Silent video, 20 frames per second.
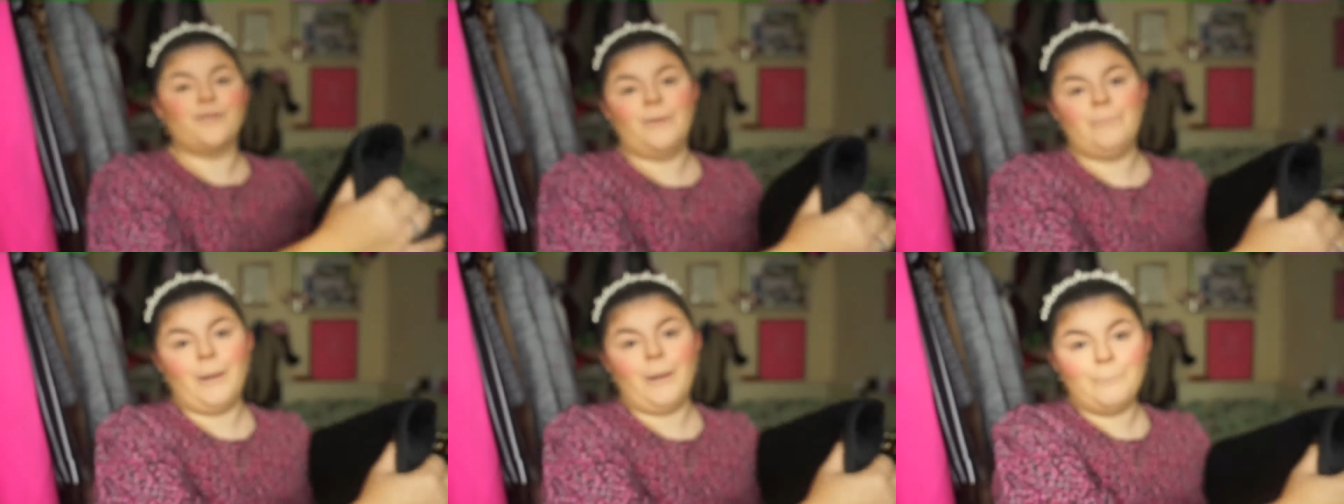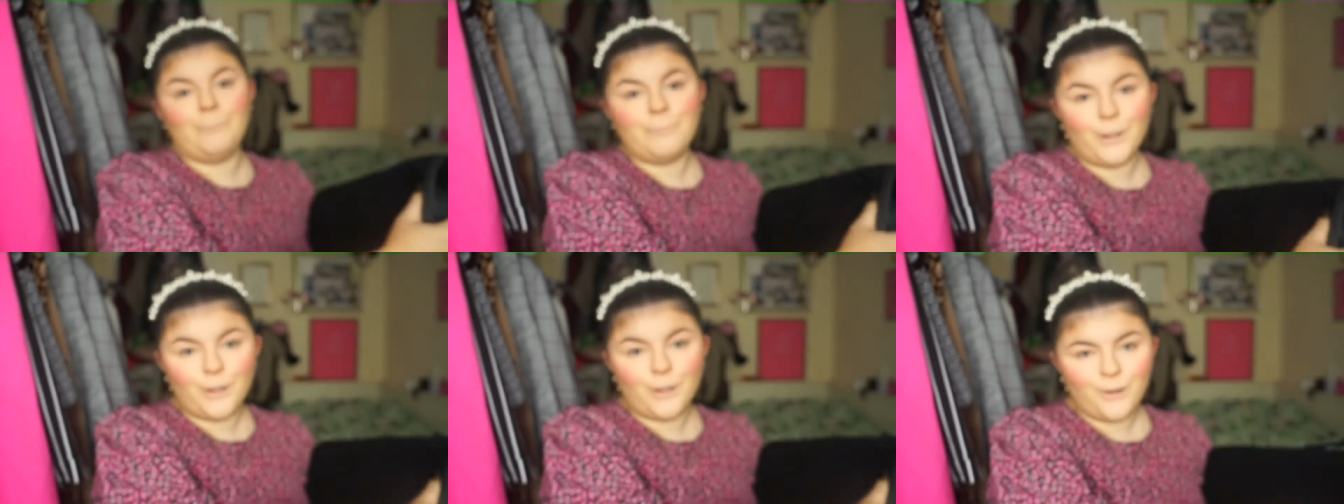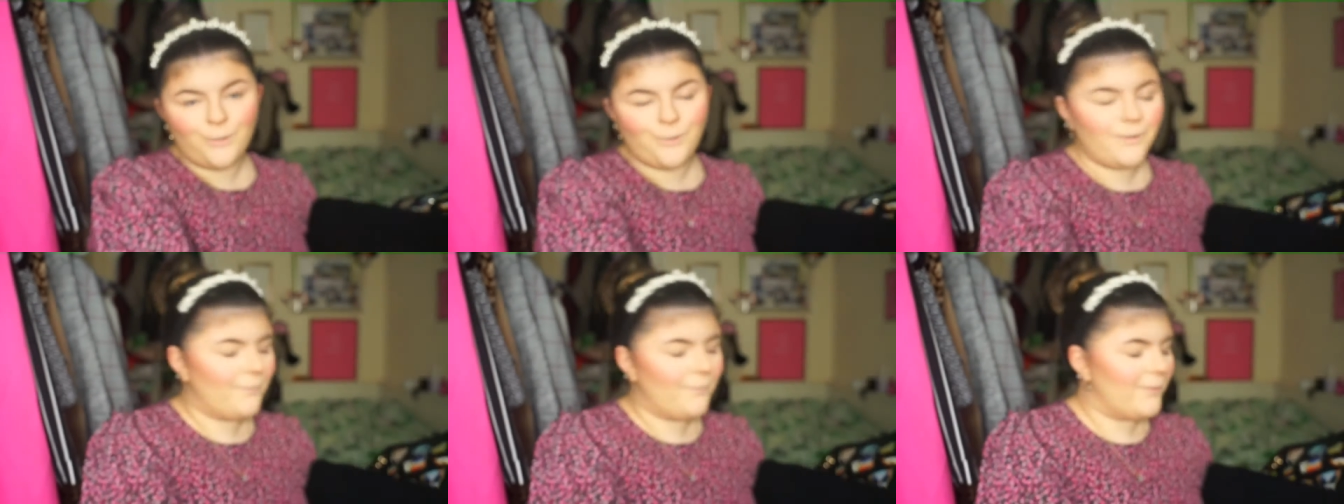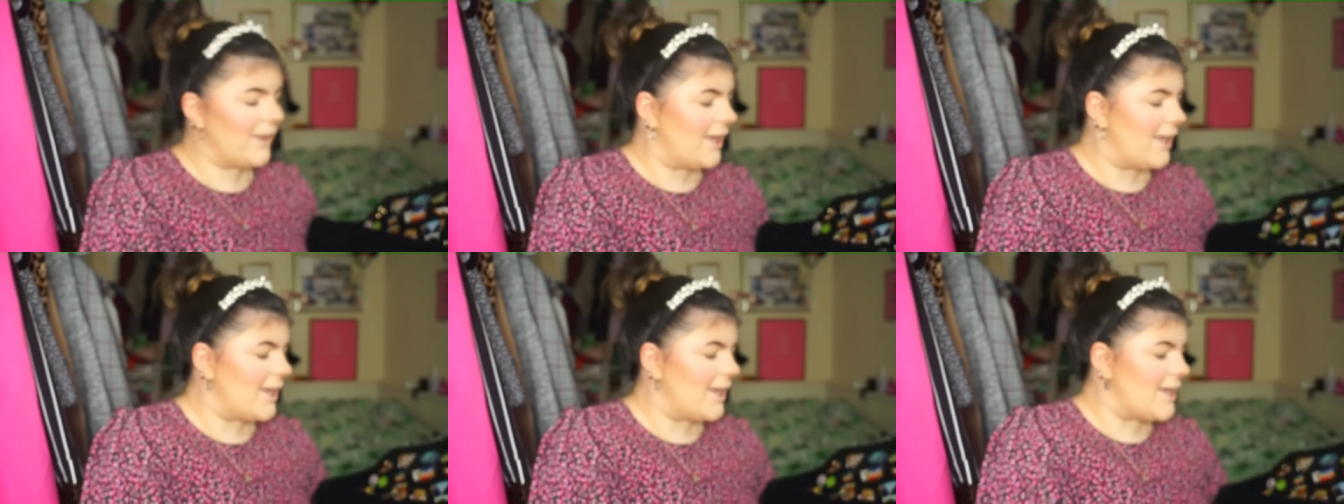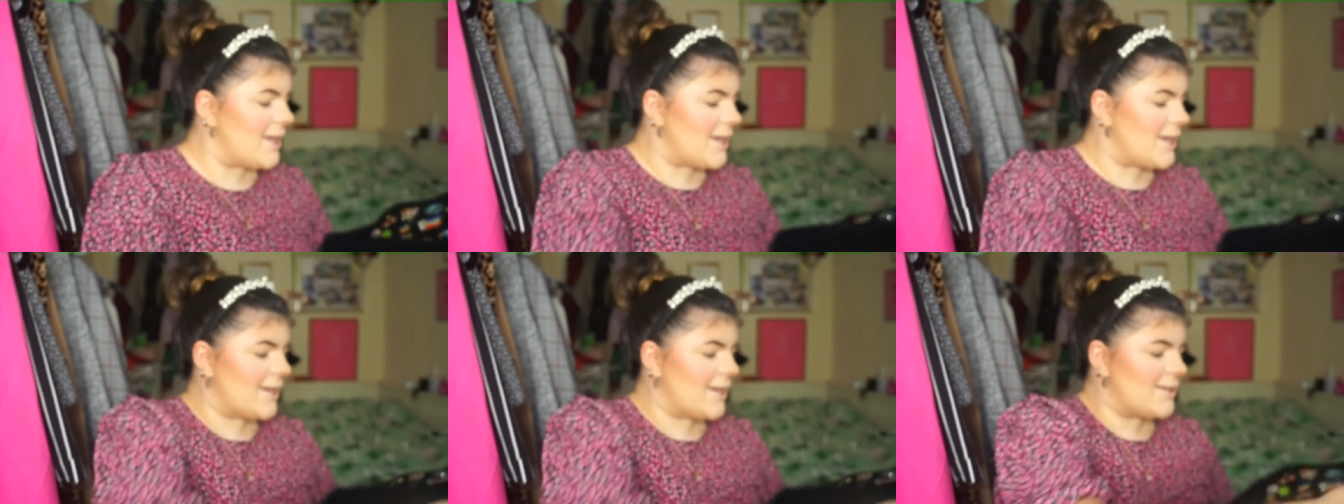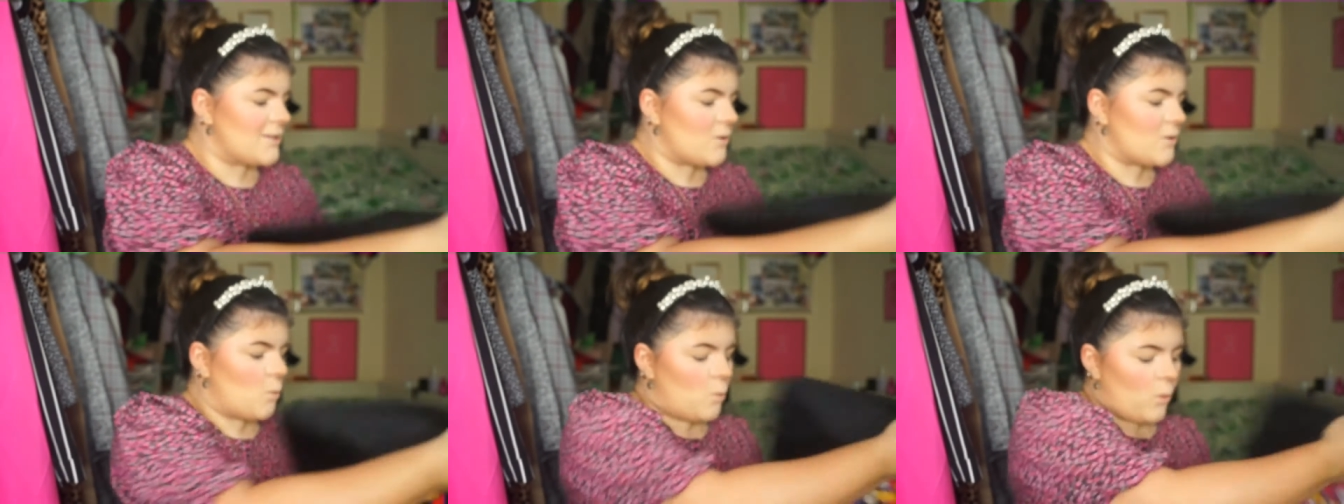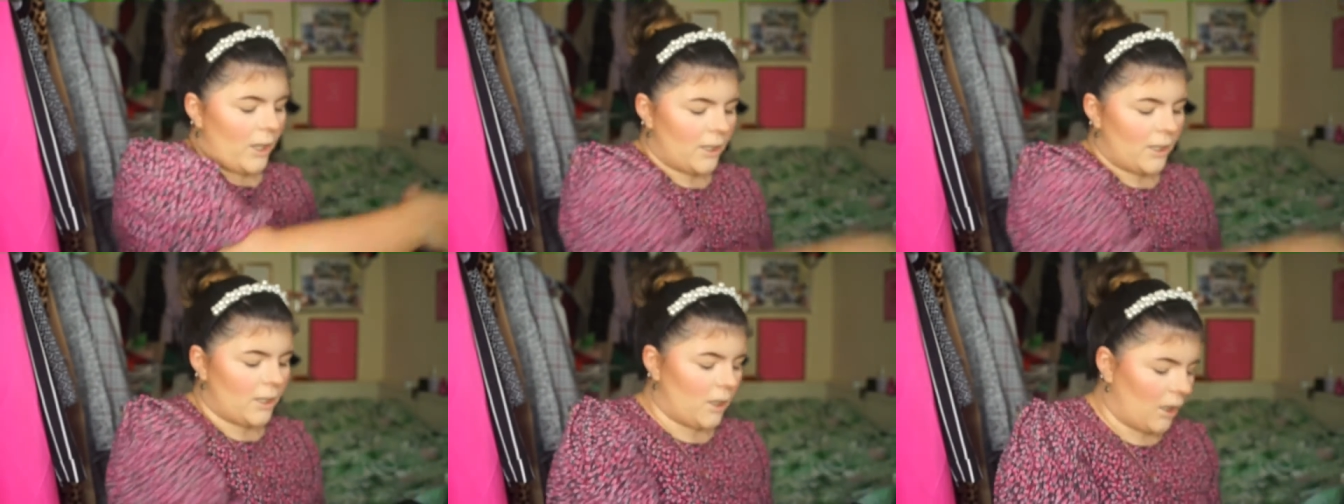about Boo is
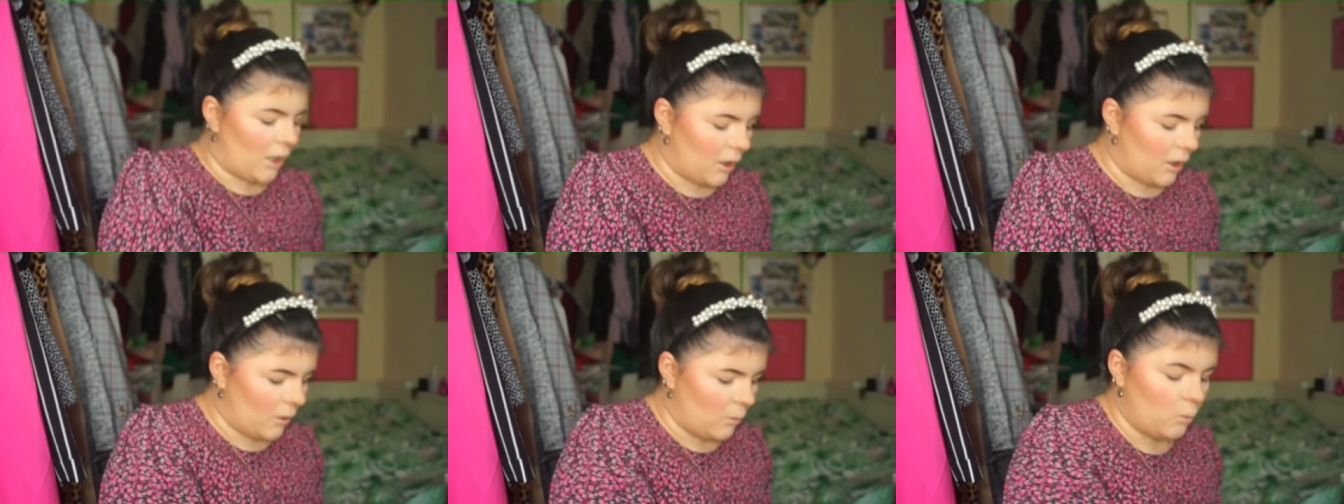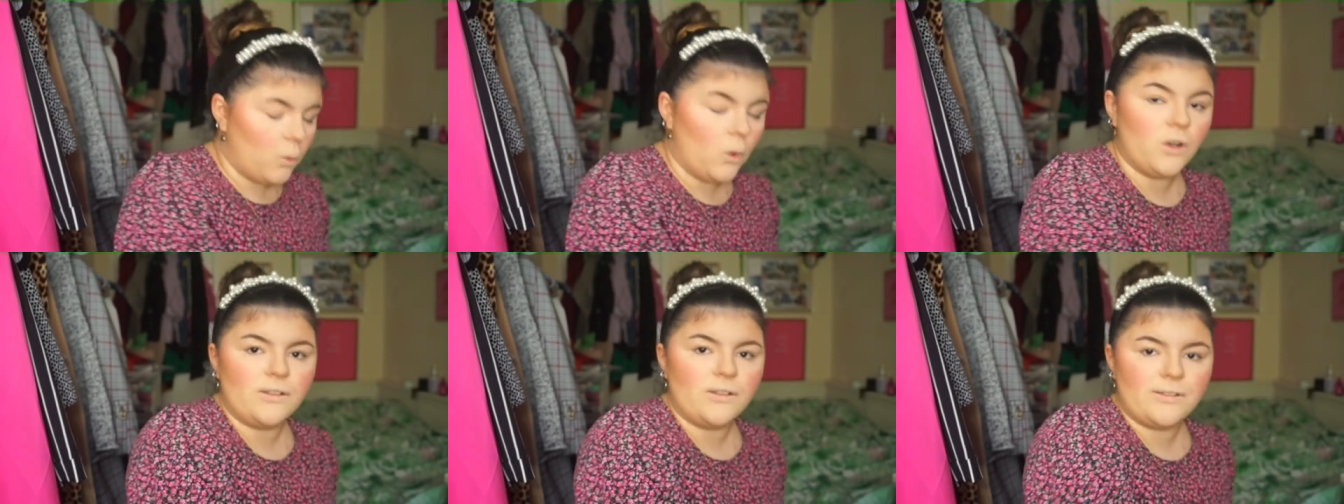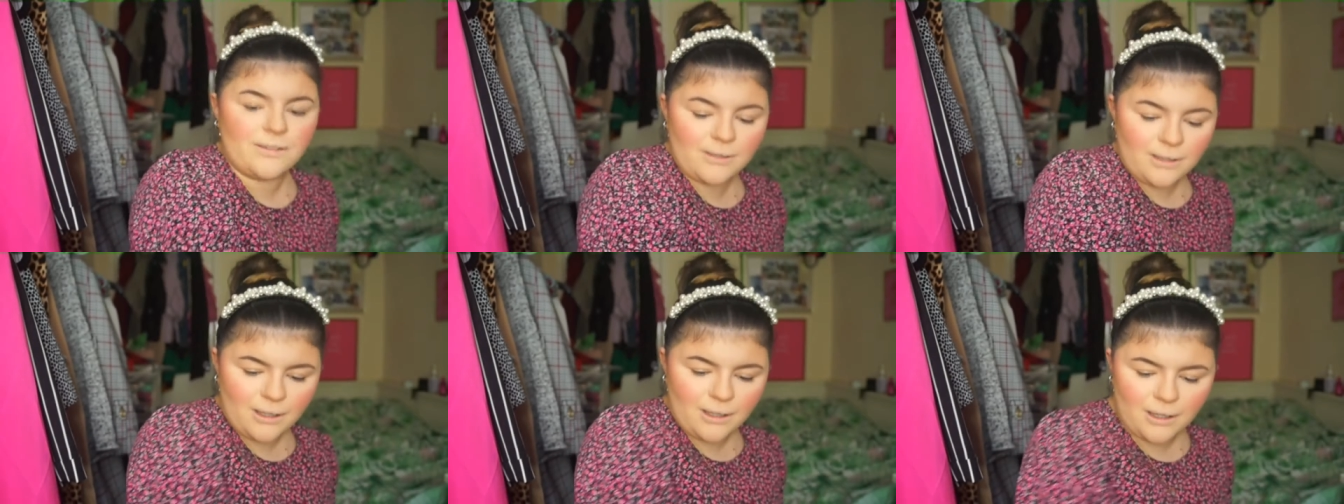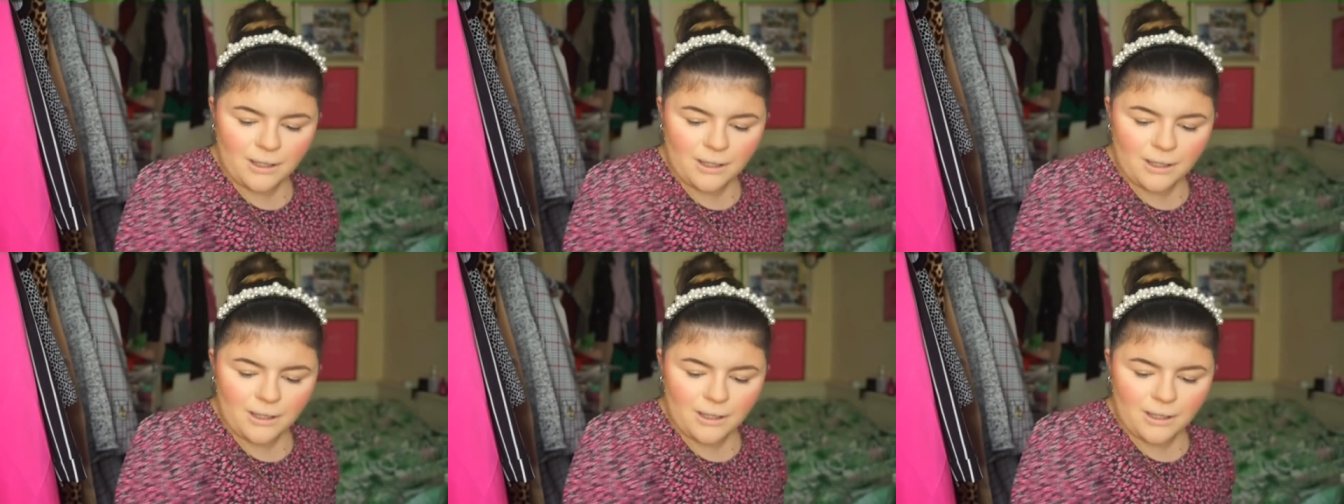when I was